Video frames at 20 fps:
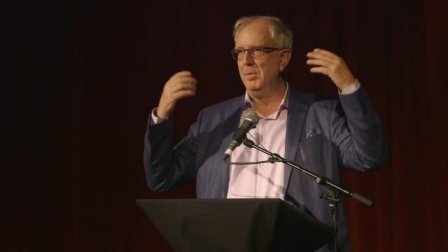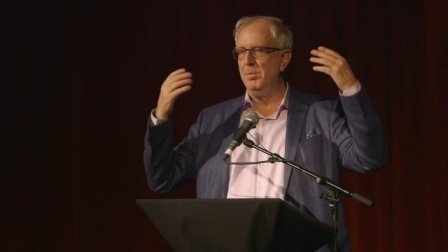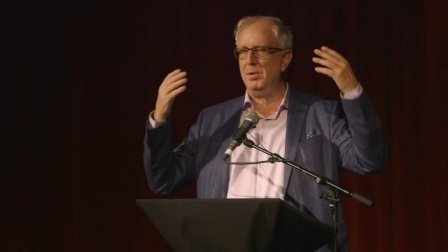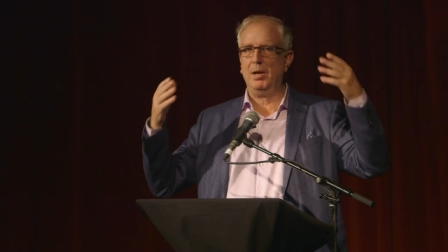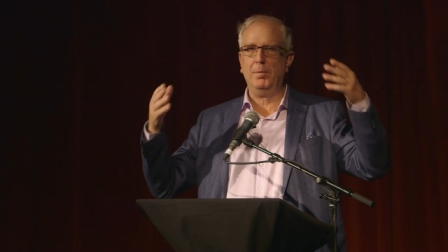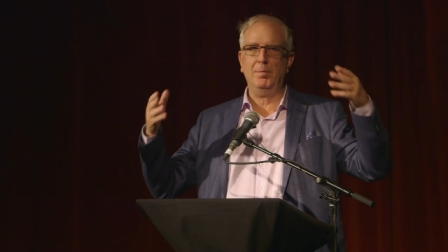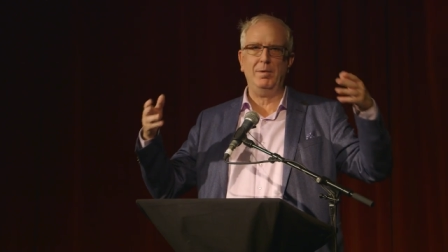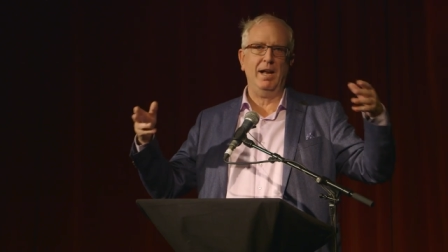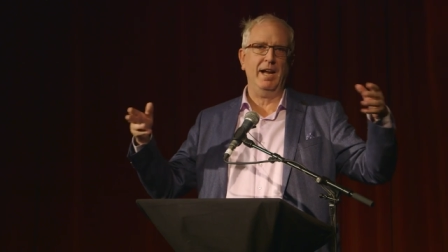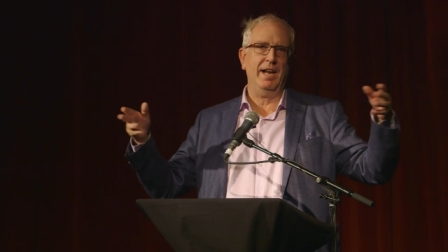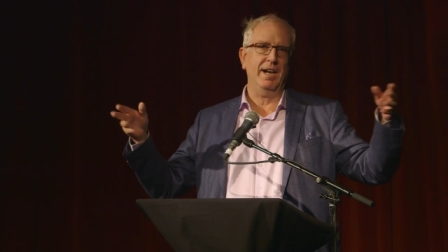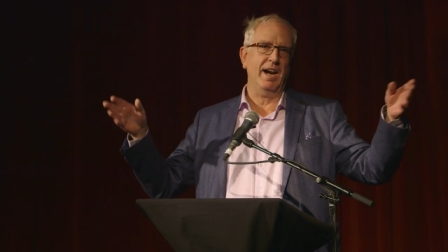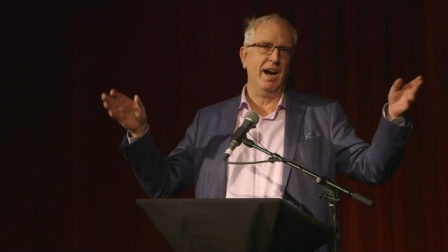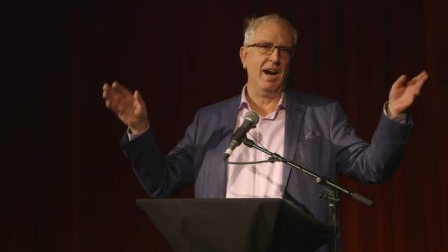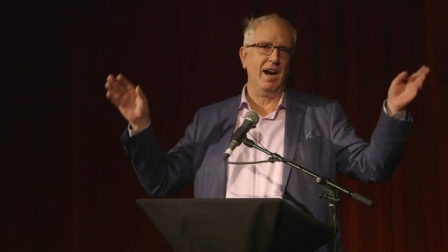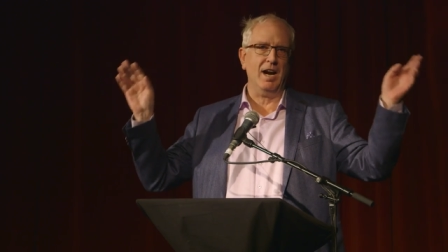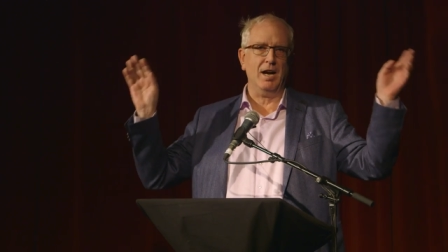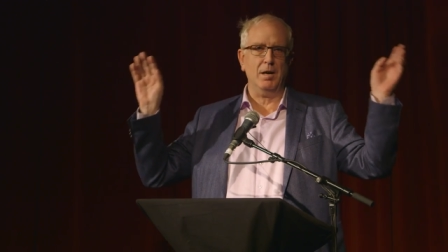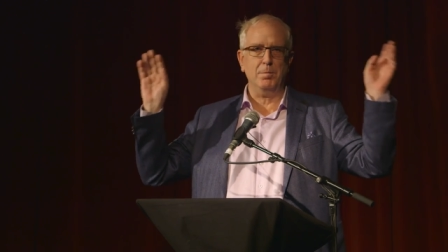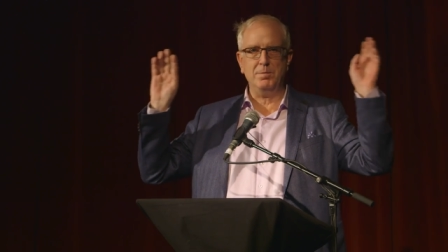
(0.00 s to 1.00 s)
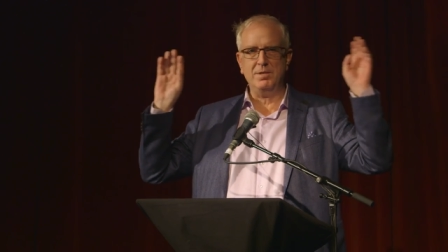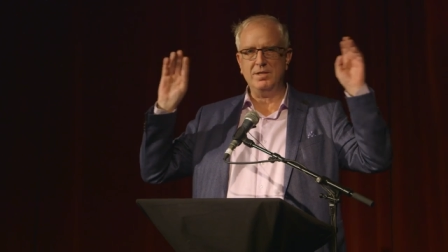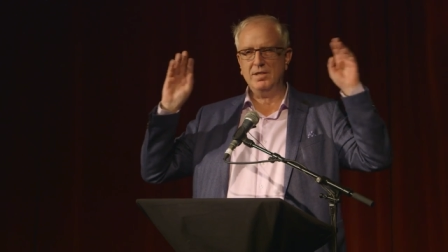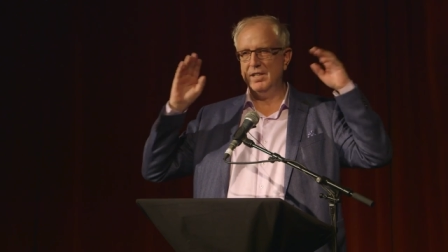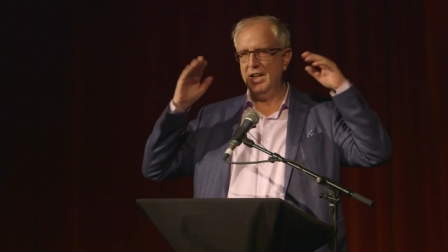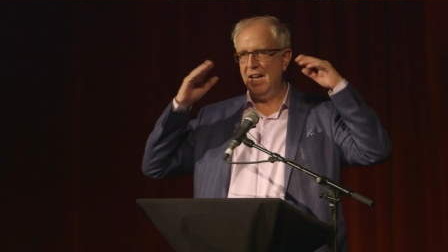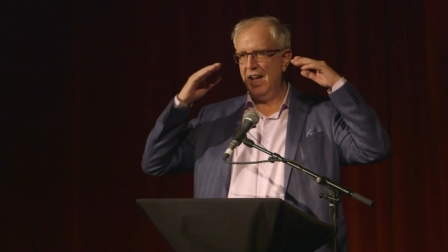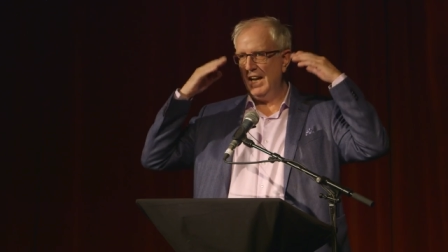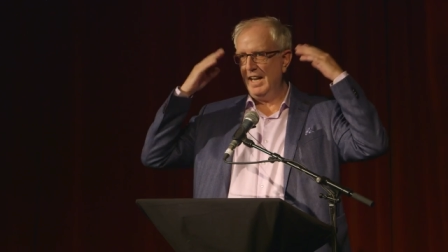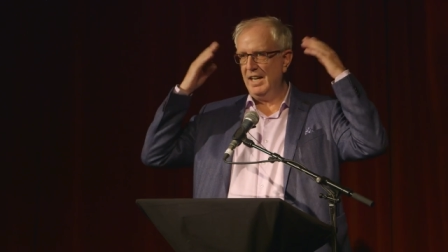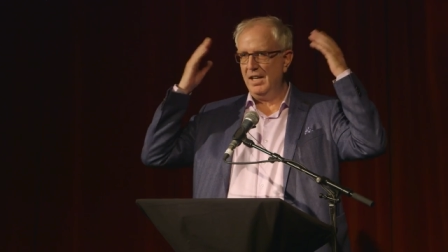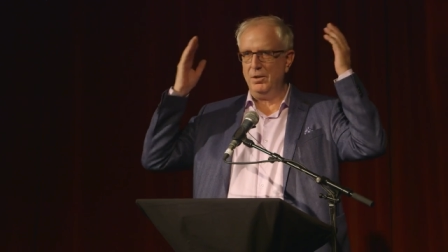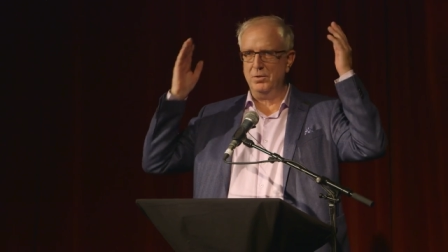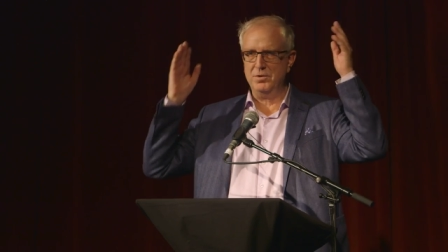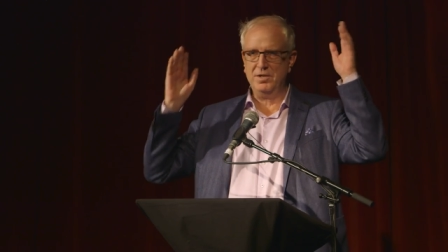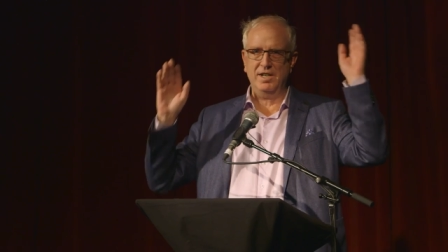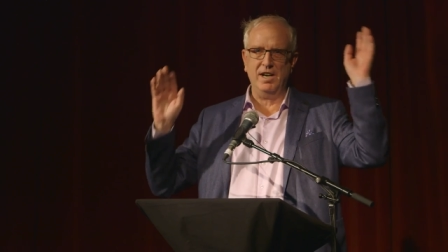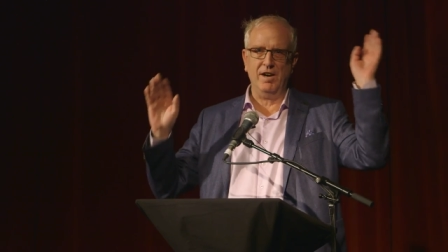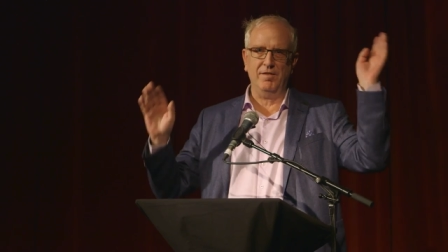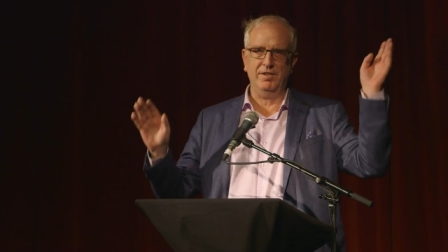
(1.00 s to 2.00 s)
People are playing harps and
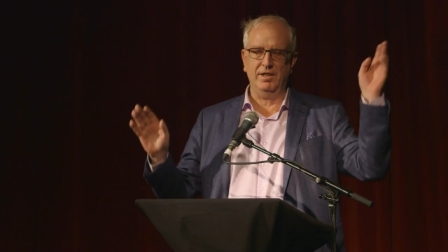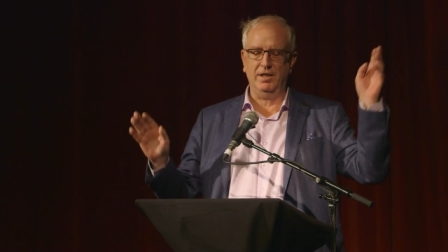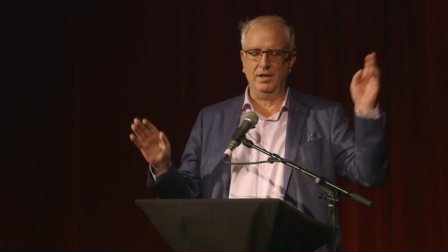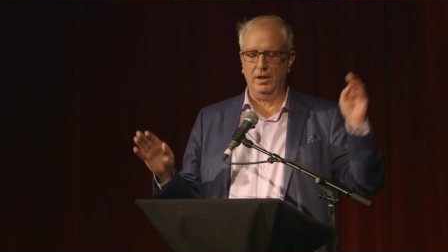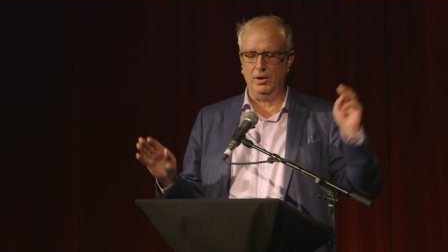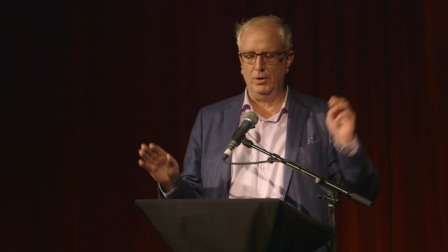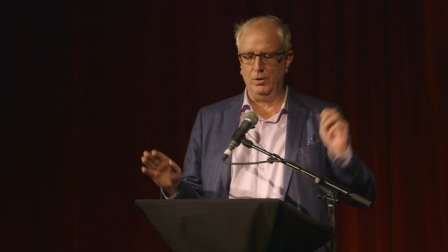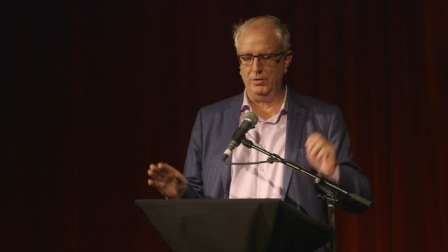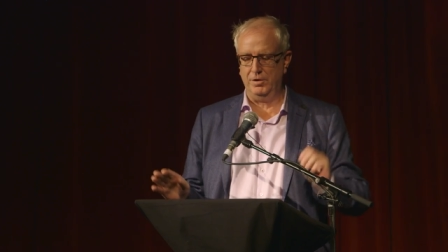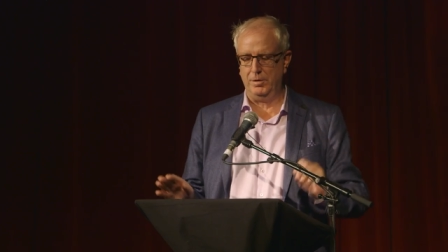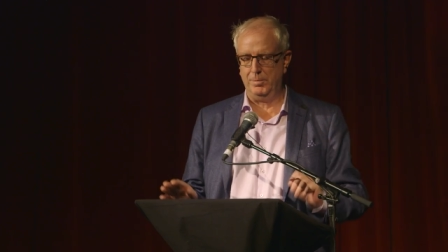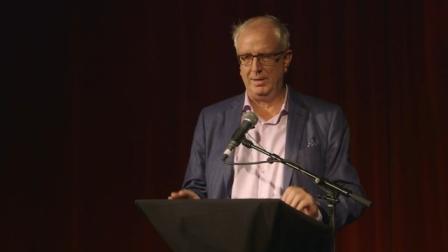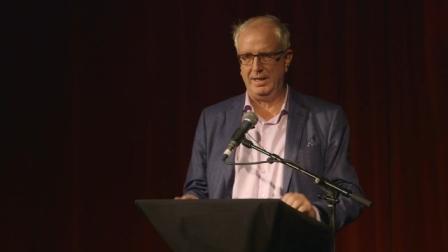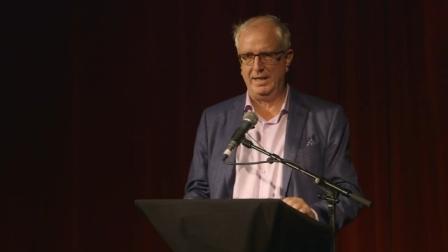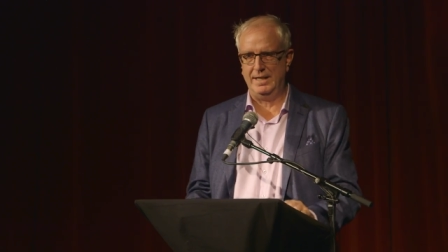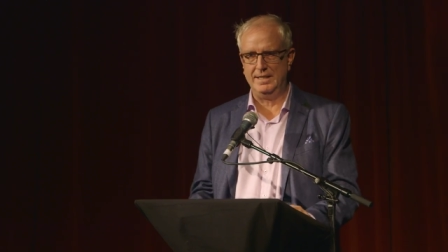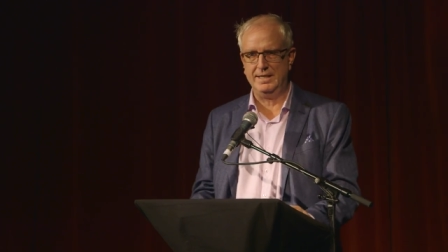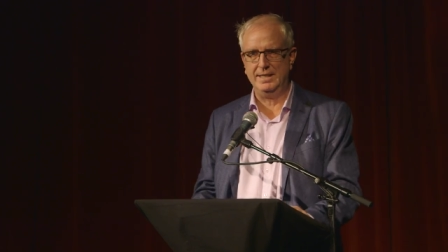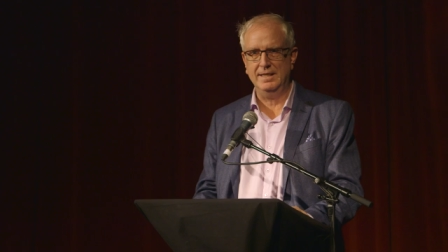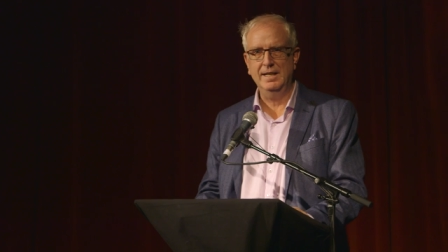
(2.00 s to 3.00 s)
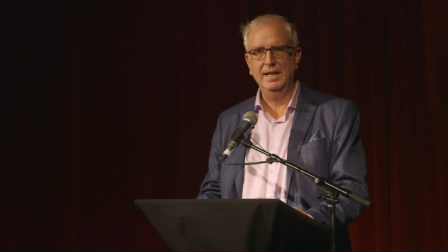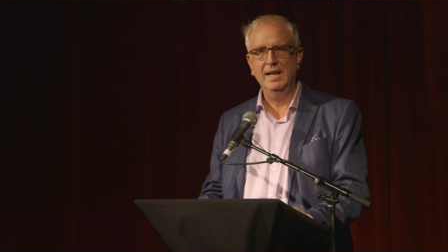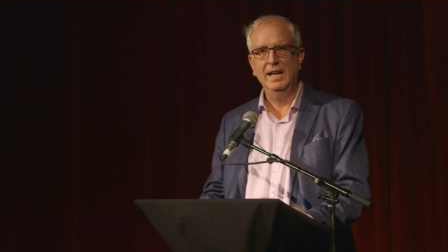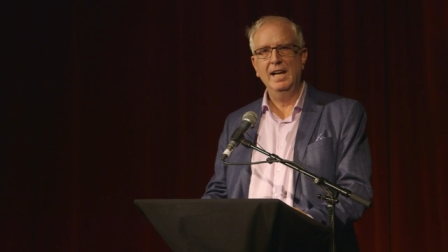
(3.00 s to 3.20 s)
halos and everything all over the place.